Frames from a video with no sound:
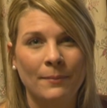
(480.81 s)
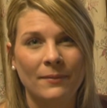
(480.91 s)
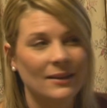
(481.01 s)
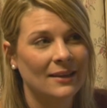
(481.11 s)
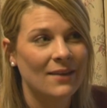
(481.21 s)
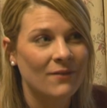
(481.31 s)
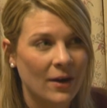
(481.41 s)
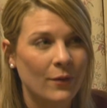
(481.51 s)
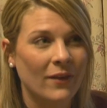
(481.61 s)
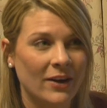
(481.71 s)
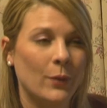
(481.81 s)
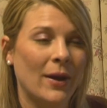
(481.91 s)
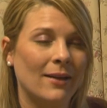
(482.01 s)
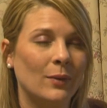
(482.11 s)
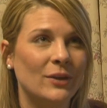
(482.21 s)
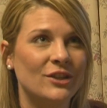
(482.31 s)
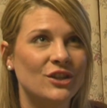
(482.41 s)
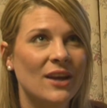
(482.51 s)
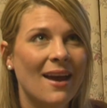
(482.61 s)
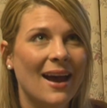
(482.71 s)
and very, very well,
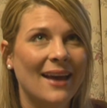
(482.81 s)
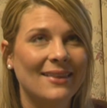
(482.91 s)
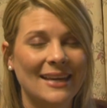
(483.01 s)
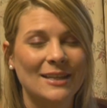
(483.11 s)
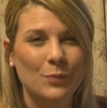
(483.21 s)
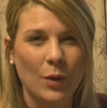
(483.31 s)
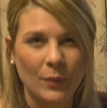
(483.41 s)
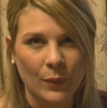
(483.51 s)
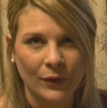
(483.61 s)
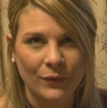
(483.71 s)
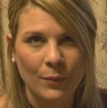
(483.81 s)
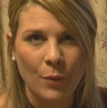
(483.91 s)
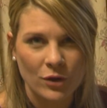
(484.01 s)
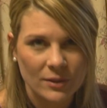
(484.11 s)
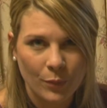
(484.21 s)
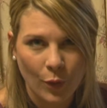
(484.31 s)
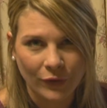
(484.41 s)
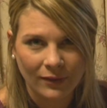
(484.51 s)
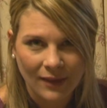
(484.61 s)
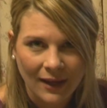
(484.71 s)
which I think is probably one of the most
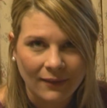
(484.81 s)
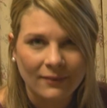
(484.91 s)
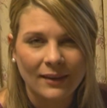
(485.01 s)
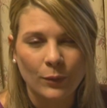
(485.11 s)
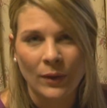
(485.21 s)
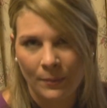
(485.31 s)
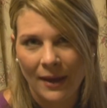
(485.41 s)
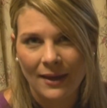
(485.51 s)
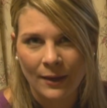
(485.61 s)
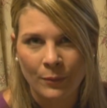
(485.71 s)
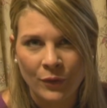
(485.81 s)
important things when making a